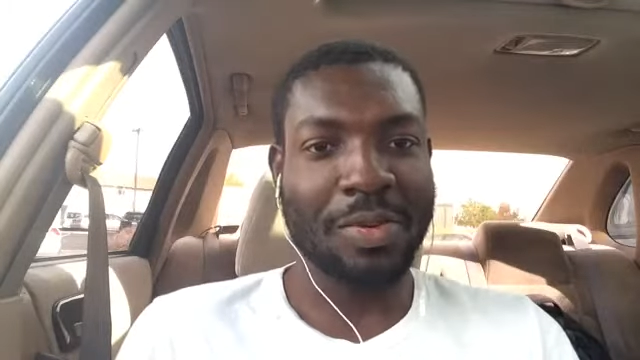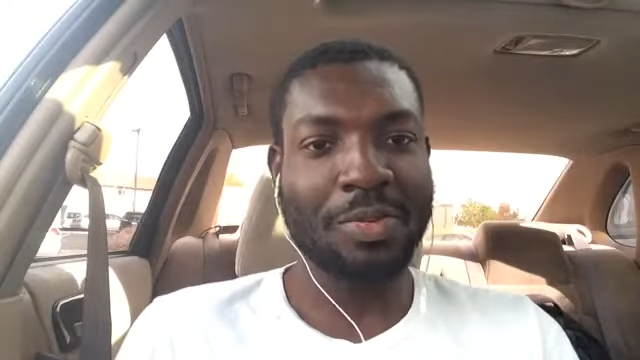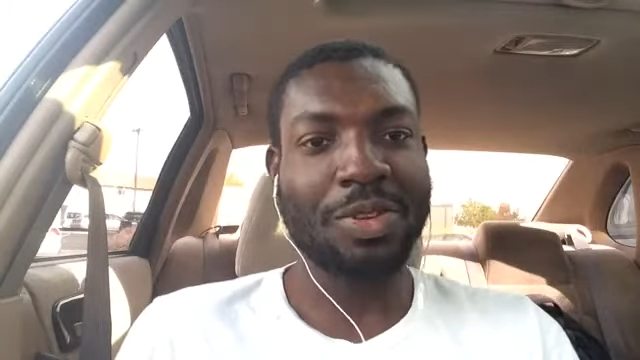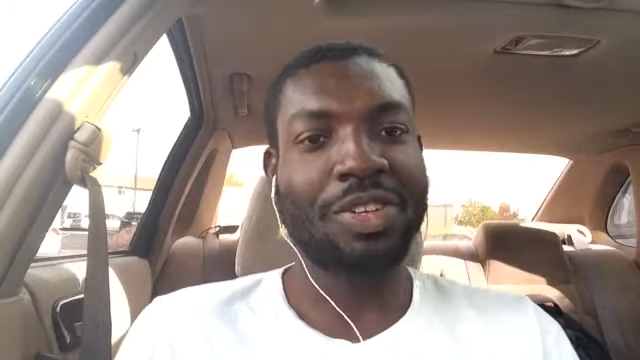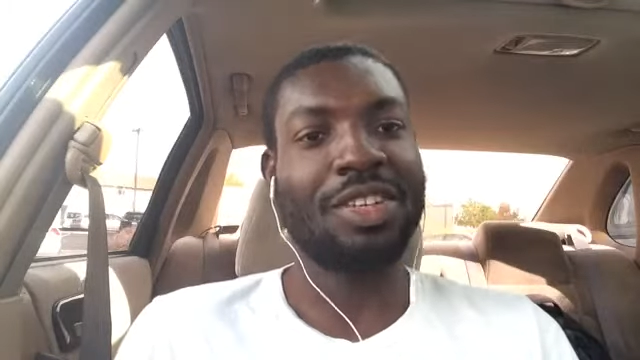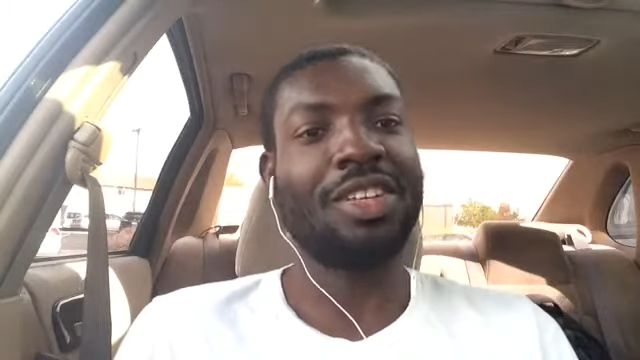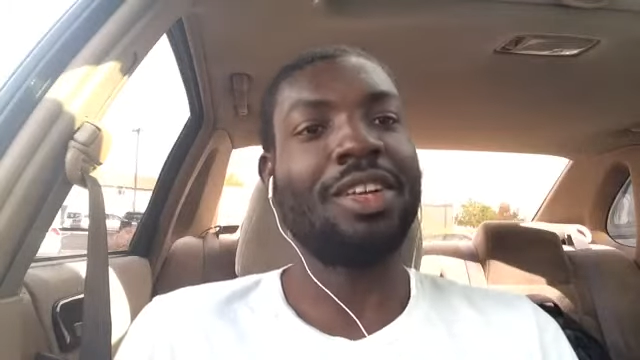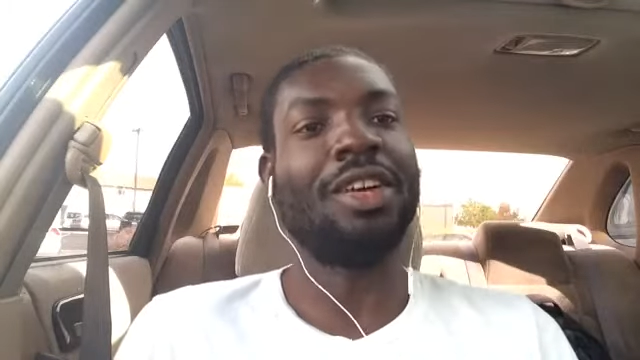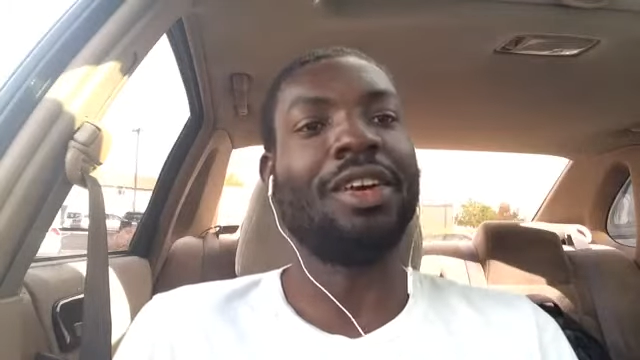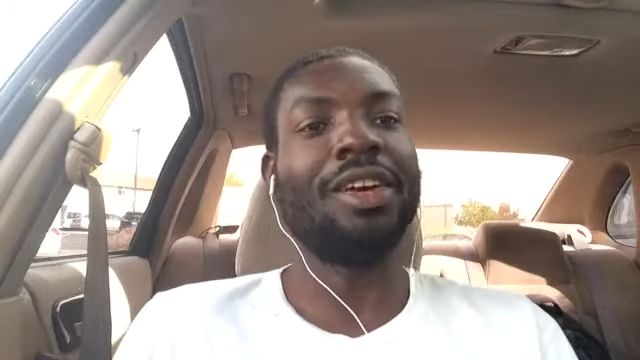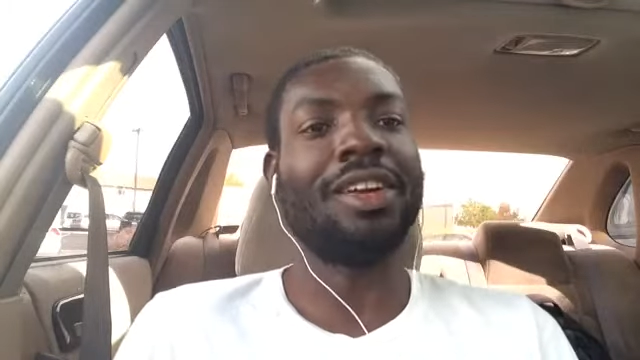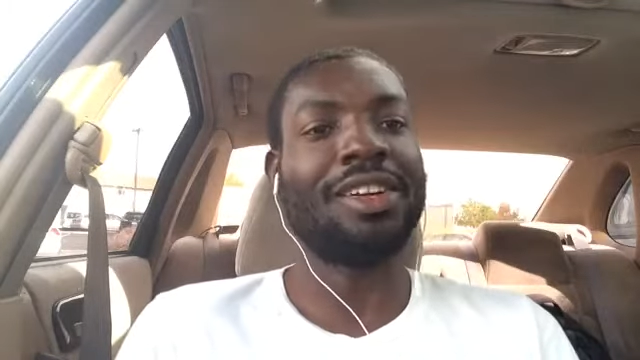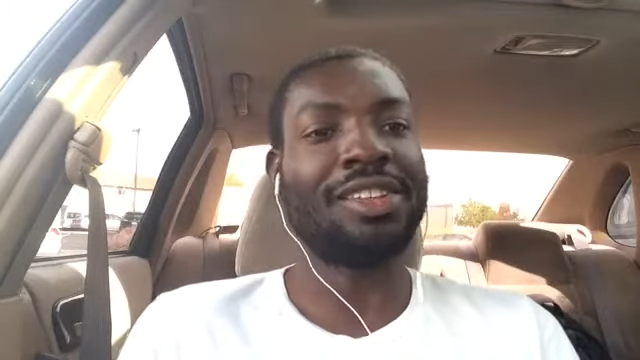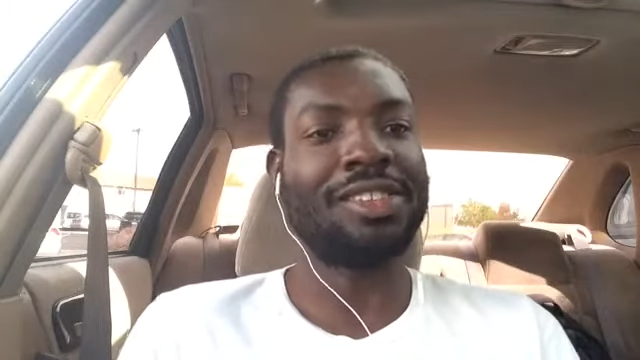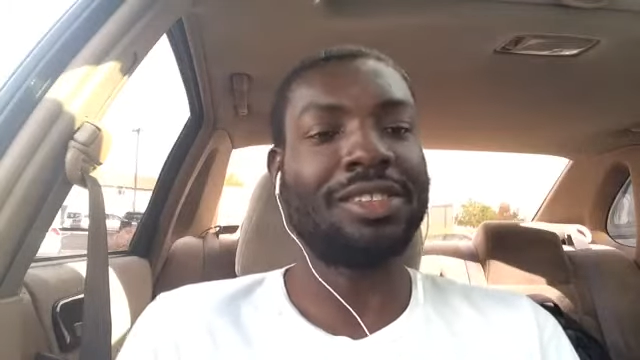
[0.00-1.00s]
you in
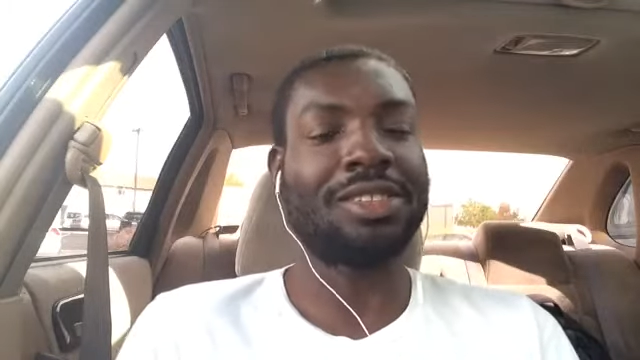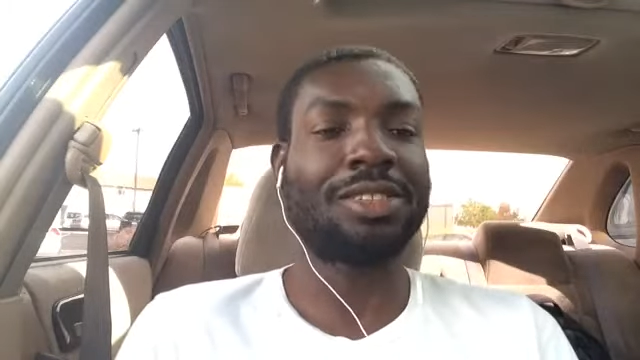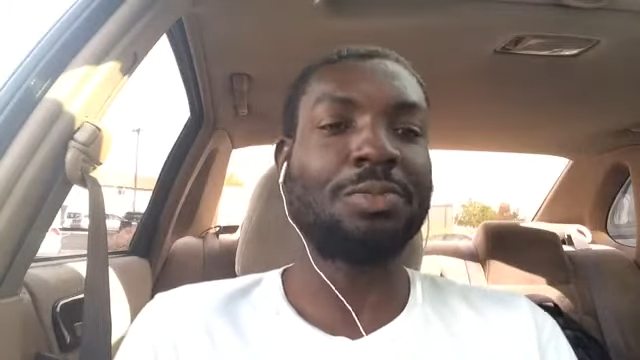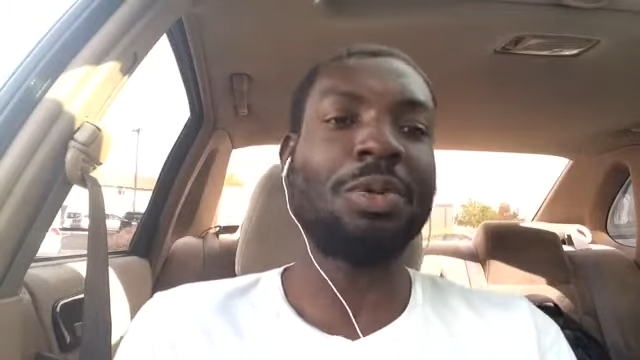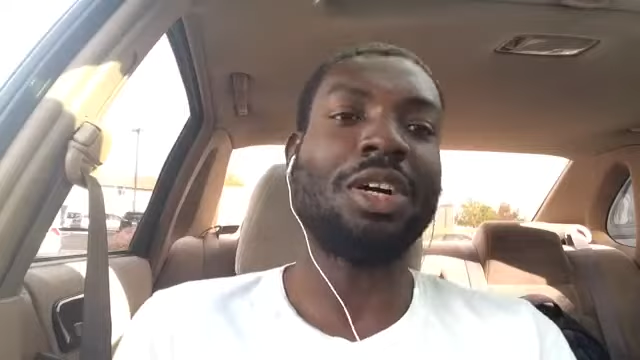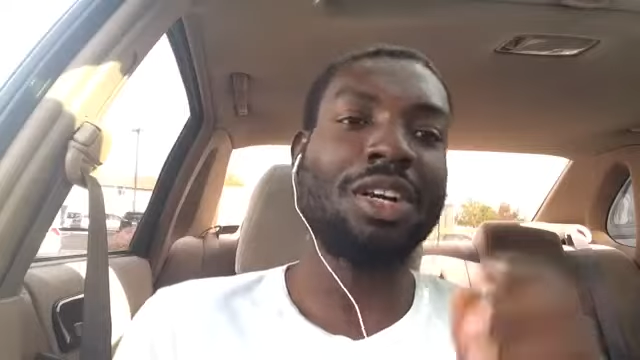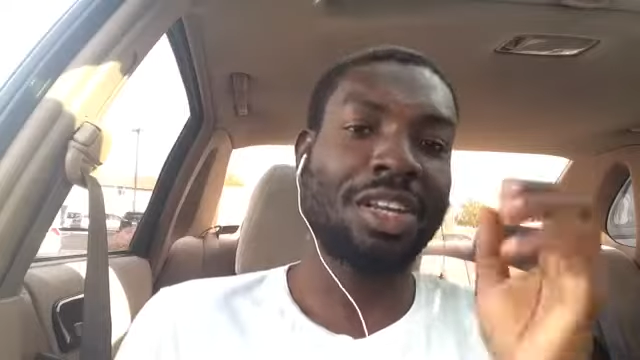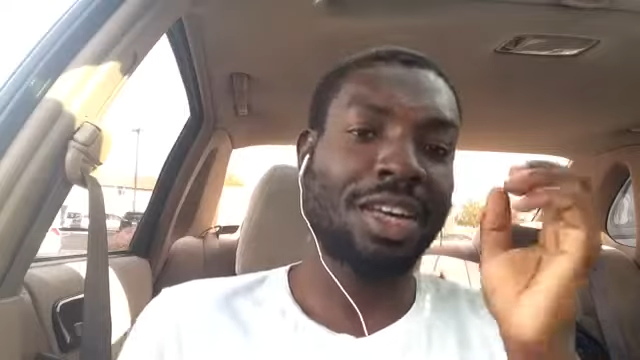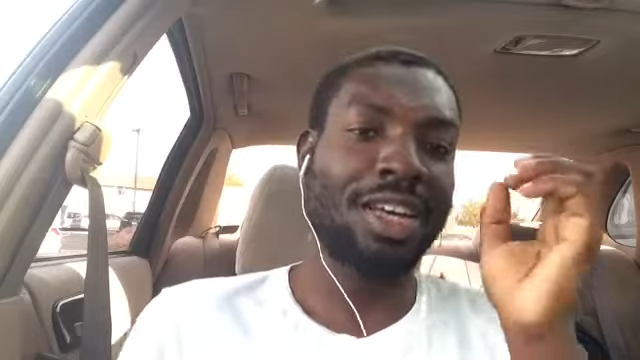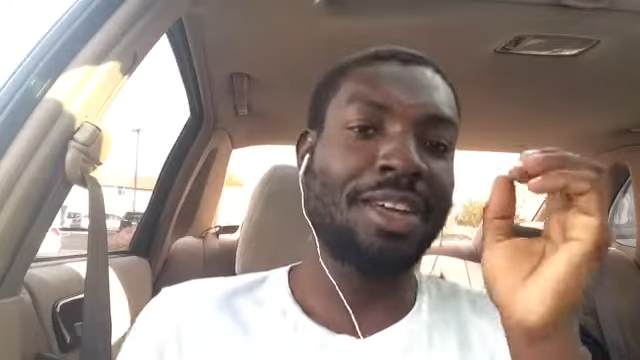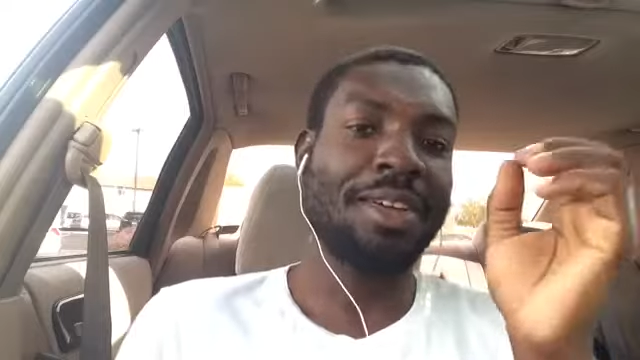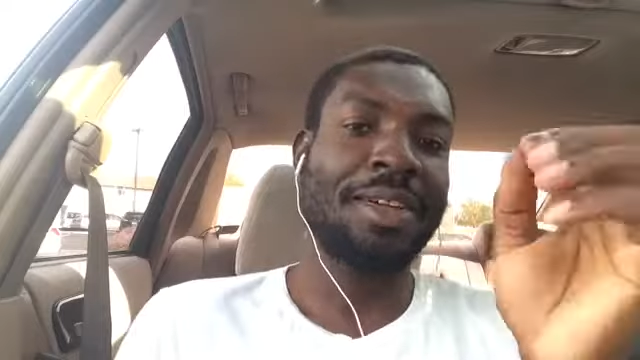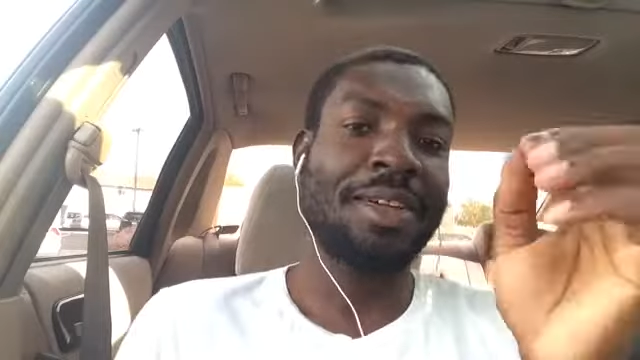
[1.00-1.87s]
years, but hey,